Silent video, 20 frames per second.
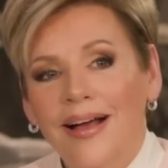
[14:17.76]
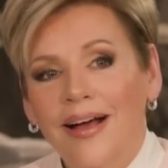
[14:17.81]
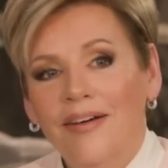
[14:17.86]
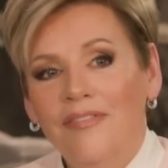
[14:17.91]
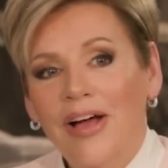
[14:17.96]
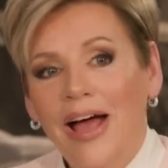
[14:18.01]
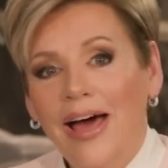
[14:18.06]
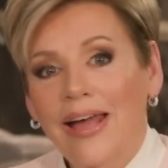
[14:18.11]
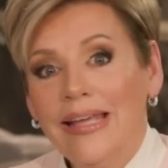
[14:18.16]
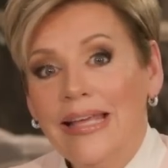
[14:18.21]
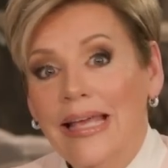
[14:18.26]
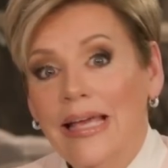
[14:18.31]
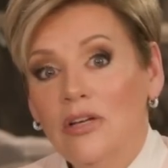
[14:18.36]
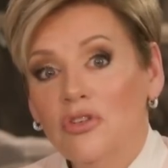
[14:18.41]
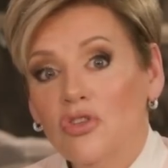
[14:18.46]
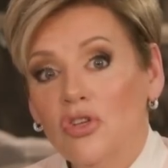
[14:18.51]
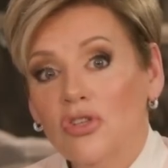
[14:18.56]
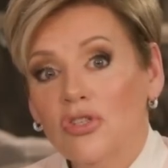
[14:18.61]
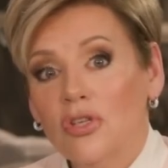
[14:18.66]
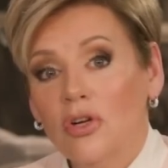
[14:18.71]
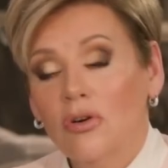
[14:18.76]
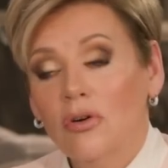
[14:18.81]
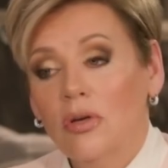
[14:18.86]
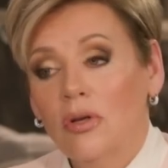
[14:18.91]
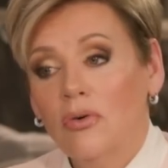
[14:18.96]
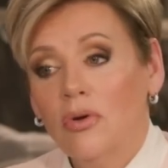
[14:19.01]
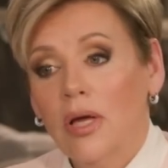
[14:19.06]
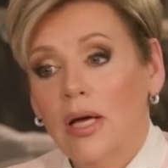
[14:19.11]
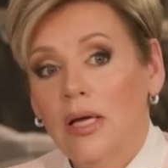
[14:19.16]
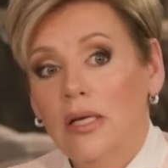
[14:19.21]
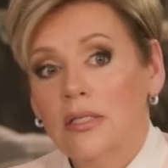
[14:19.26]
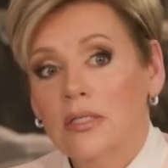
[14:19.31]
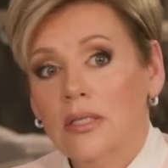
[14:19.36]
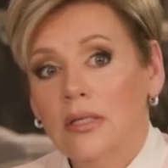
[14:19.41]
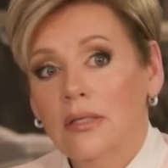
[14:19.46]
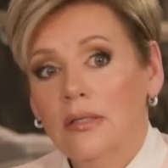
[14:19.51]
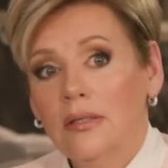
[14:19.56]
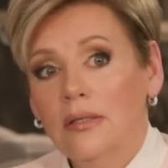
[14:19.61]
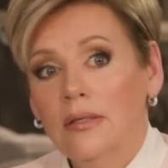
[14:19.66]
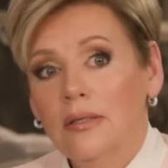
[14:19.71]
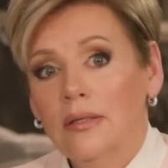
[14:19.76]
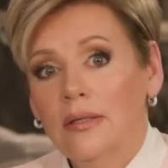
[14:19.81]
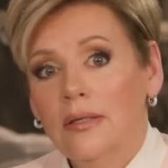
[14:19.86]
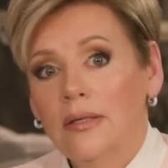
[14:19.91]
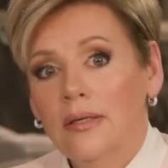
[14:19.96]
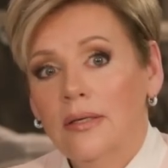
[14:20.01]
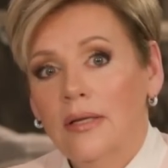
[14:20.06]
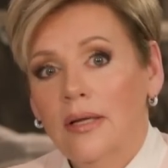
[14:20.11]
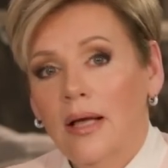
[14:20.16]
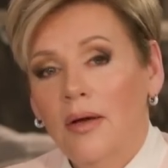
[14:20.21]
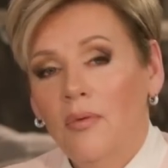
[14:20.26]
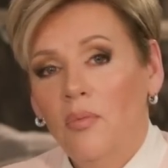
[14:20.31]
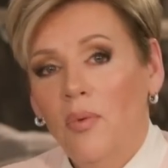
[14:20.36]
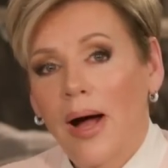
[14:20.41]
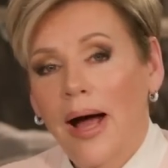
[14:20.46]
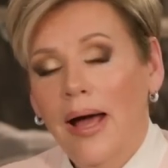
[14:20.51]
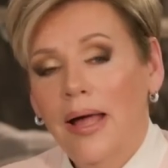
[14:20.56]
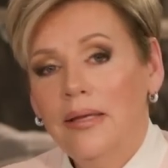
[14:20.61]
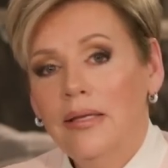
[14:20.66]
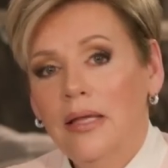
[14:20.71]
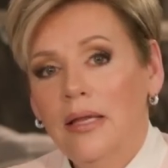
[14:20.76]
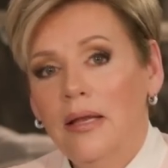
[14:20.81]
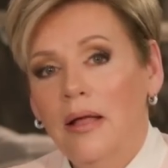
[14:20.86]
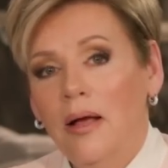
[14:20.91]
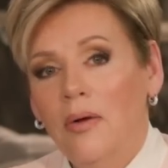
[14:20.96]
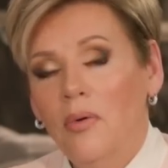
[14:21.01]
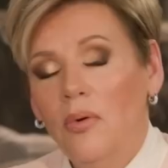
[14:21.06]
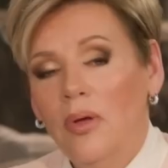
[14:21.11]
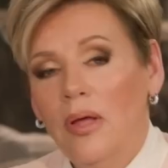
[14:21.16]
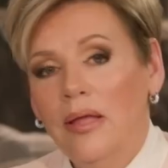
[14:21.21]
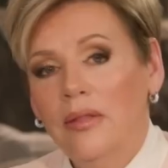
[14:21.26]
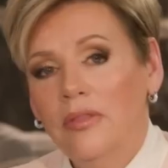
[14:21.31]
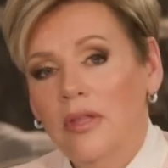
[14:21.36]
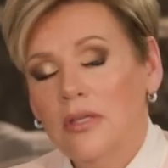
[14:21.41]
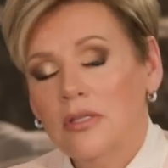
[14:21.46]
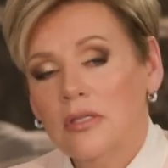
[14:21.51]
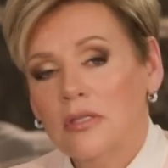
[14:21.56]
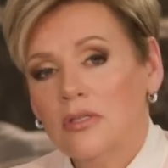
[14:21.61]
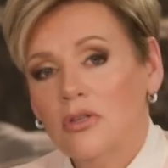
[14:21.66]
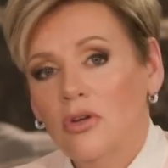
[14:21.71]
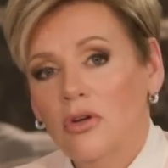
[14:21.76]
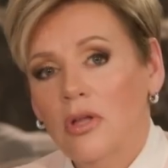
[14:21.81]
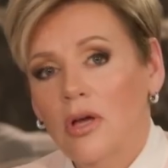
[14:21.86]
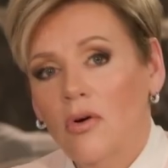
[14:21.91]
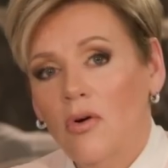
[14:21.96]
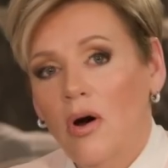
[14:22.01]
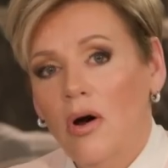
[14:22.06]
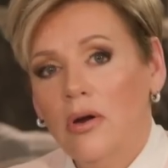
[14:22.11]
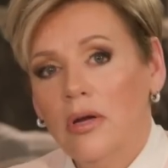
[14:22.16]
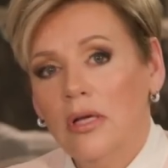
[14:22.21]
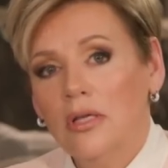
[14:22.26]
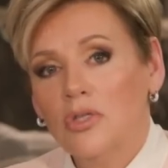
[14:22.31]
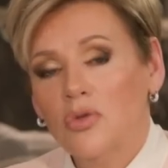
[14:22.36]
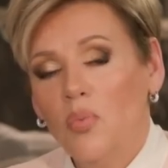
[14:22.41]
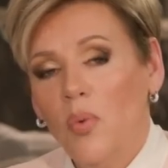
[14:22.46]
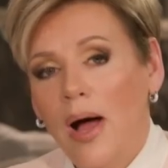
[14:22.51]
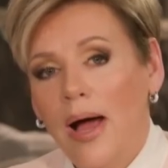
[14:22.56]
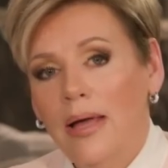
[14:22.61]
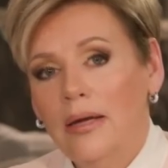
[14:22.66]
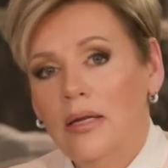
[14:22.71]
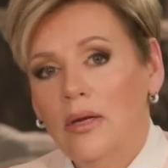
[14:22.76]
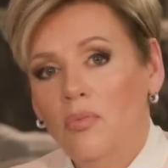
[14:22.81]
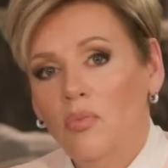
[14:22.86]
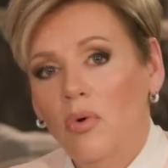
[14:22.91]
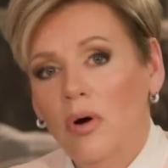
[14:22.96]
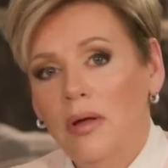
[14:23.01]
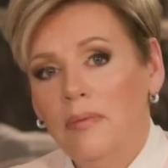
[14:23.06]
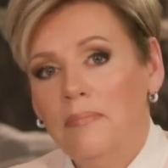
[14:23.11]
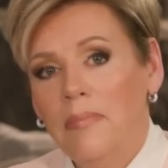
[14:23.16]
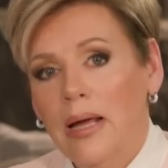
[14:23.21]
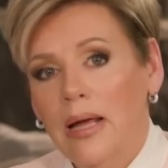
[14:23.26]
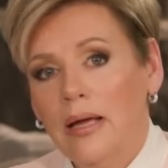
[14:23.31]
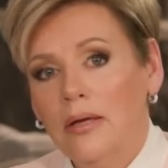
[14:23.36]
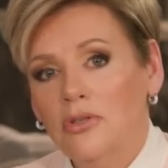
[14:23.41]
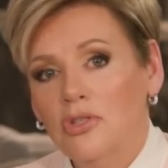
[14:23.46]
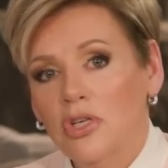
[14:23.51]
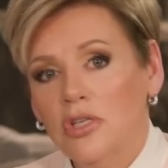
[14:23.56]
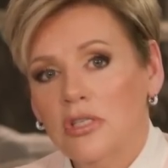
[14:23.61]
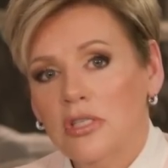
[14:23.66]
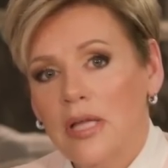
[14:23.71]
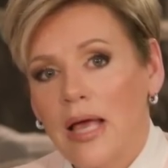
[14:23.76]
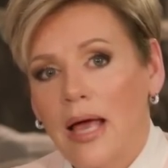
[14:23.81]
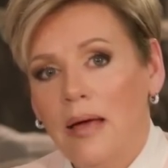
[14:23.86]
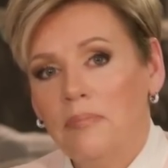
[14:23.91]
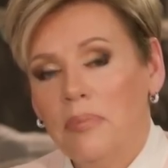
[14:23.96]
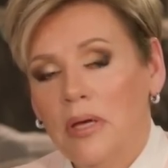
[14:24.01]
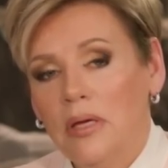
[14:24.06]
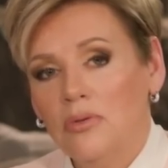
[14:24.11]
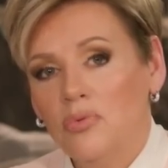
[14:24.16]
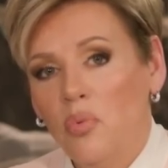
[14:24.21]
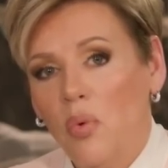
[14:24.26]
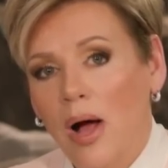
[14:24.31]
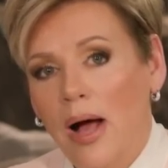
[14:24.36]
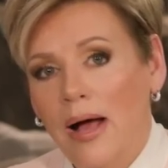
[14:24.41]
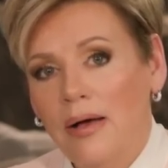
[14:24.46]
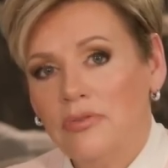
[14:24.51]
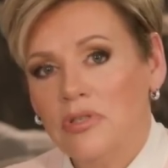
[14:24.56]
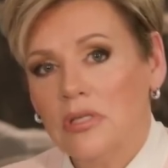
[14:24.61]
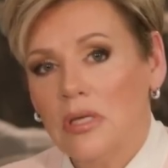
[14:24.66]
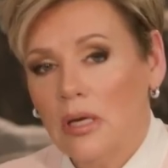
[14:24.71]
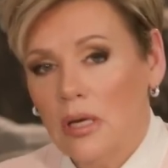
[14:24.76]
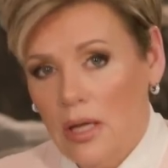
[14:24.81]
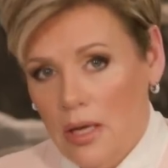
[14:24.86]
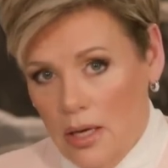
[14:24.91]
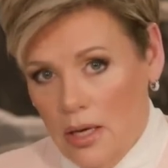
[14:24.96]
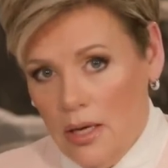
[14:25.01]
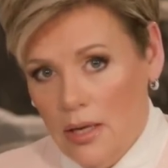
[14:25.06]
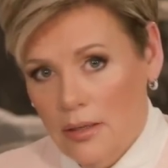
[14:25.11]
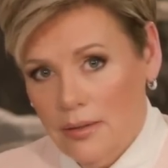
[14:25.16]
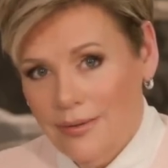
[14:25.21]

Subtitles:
of how to get to a certain location? Why did, in this studio audience, why did one man just tap his wife's leg?